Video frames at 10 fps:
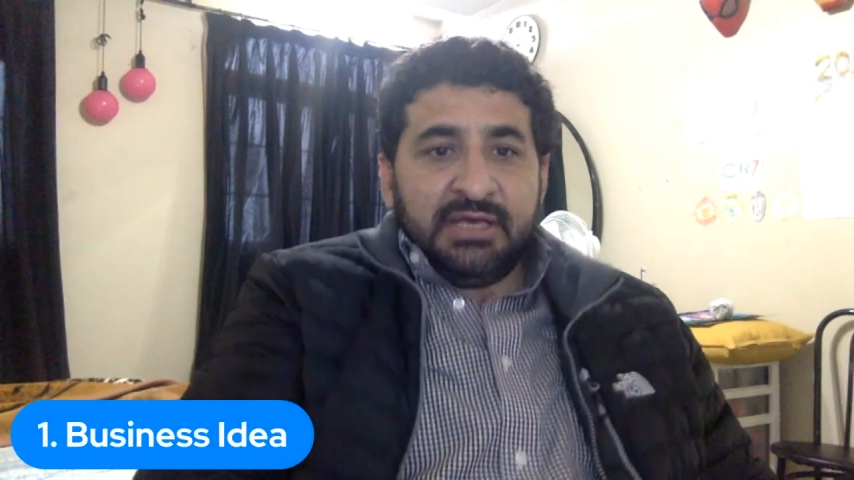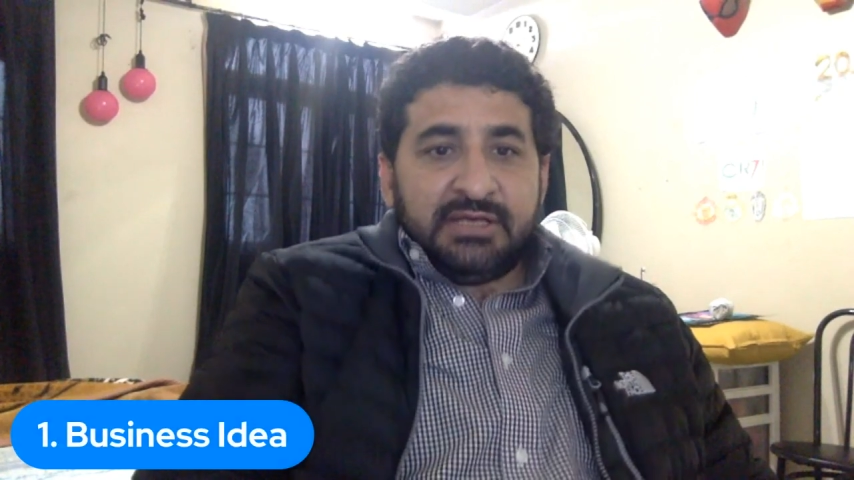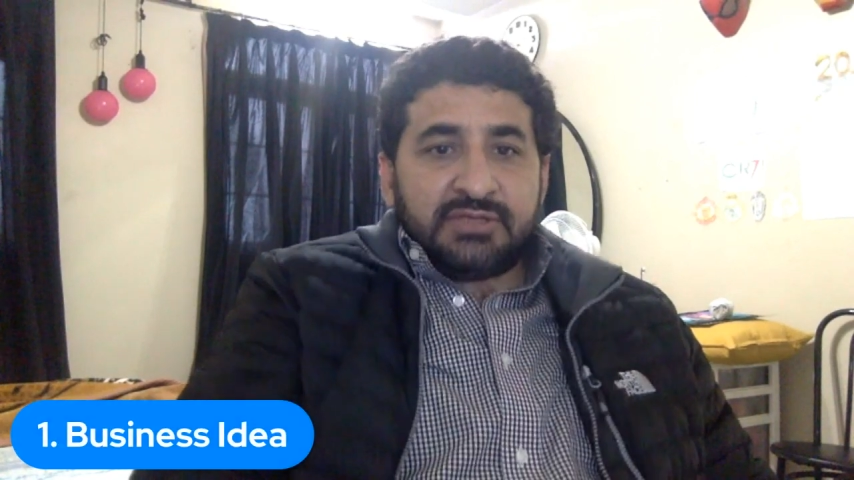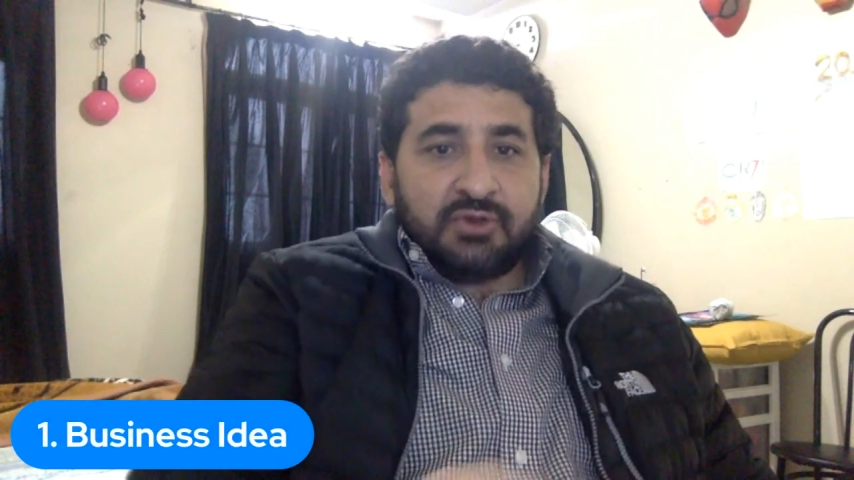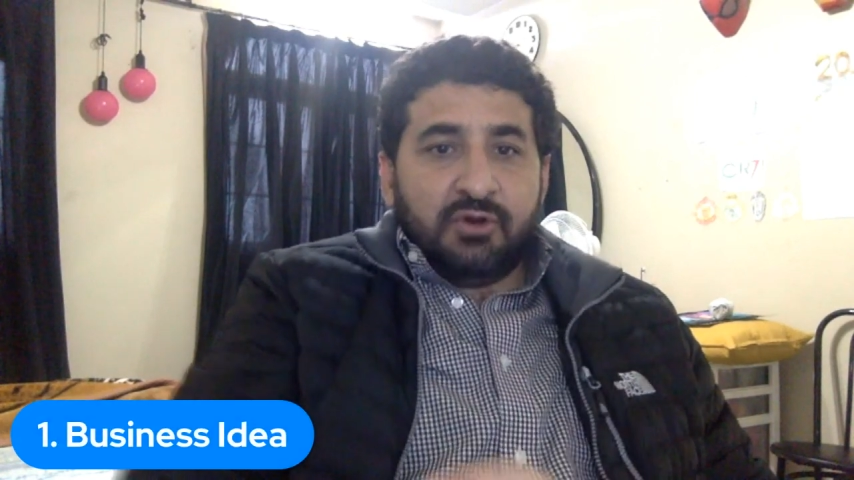
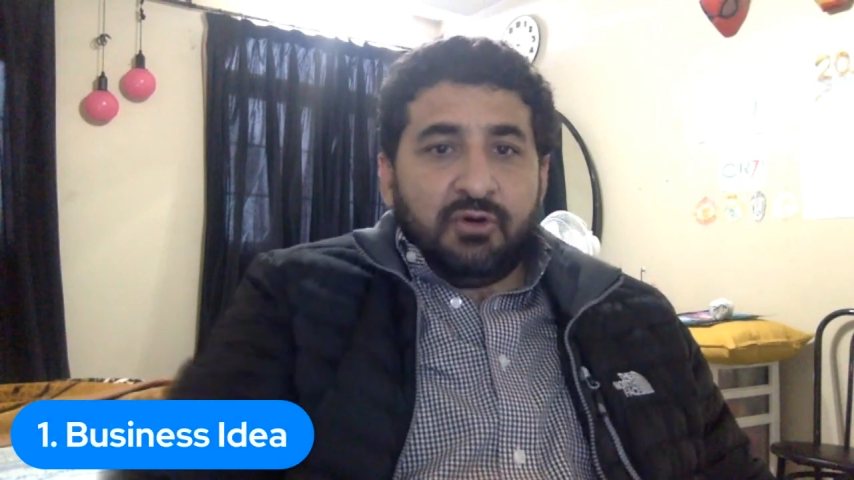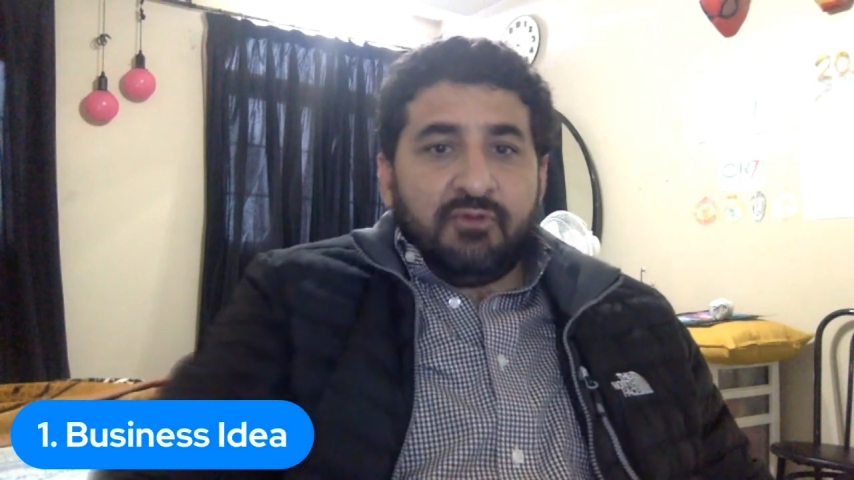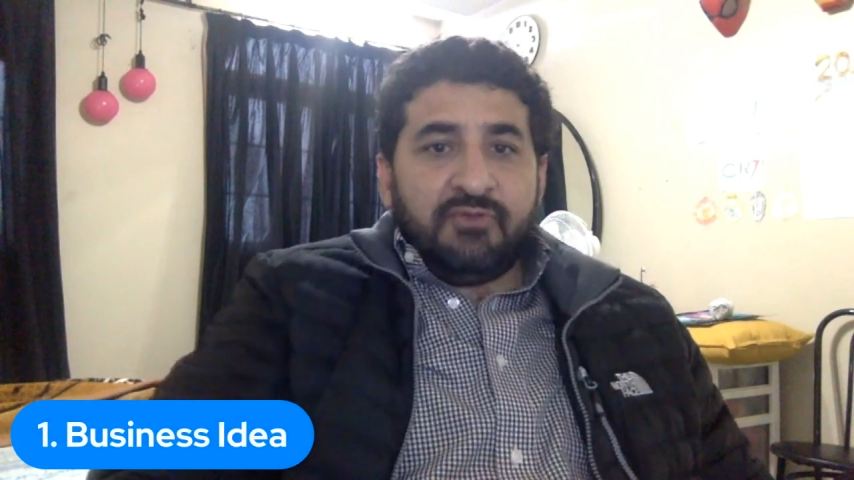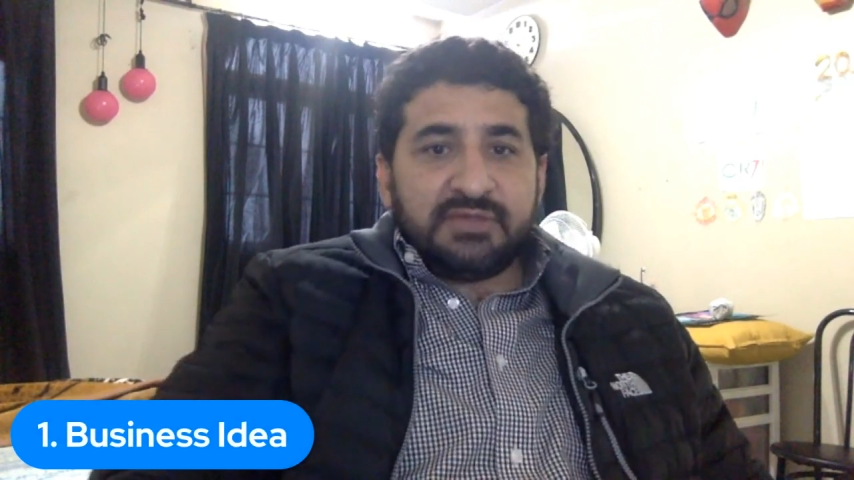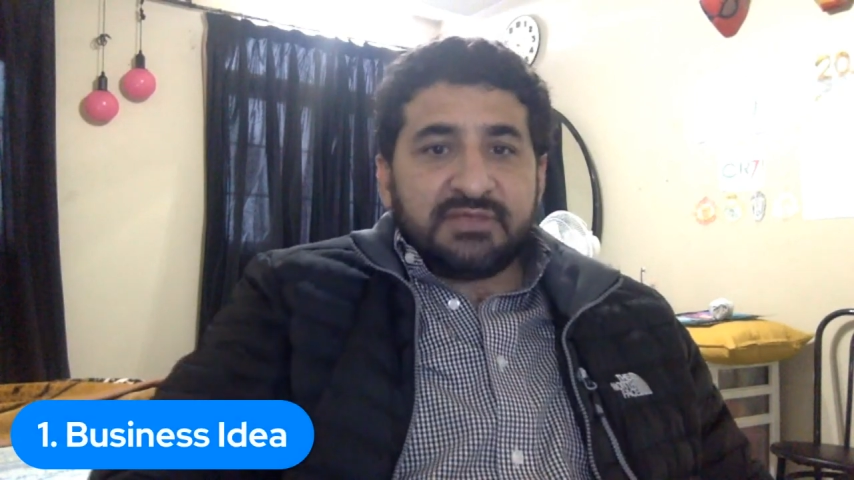So
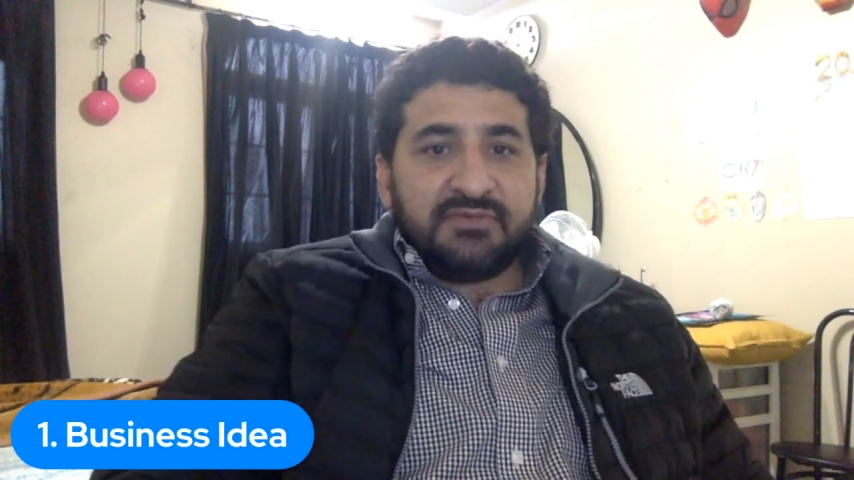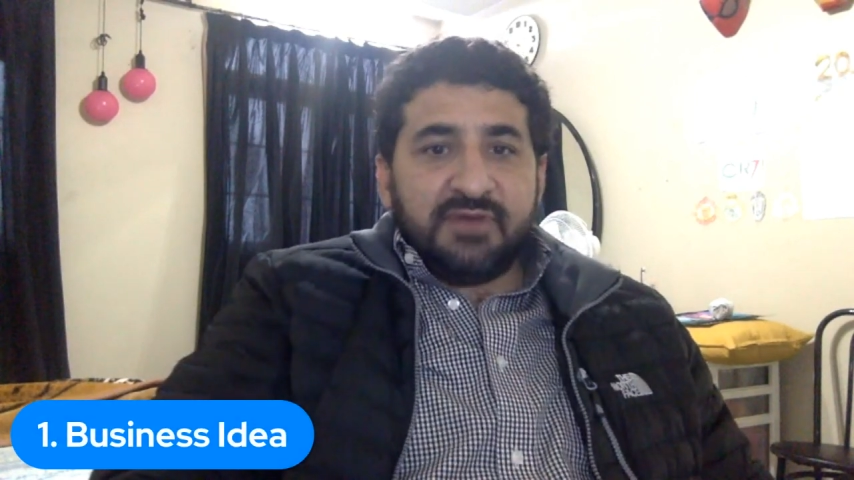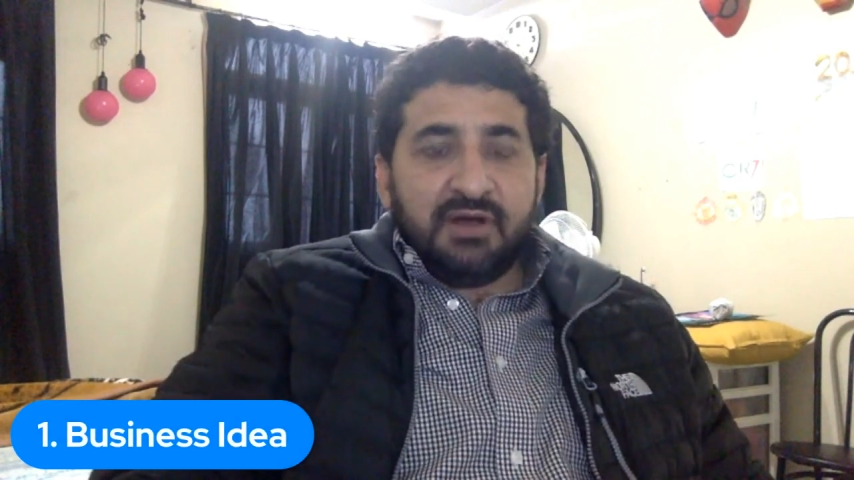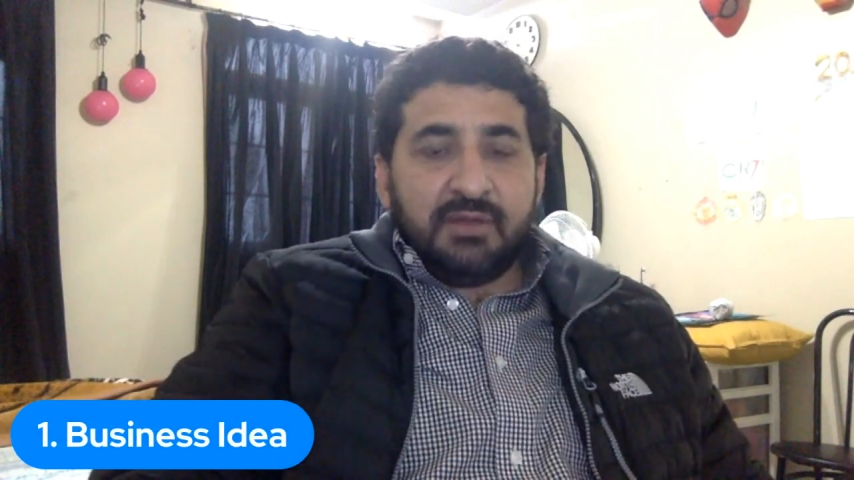first of all,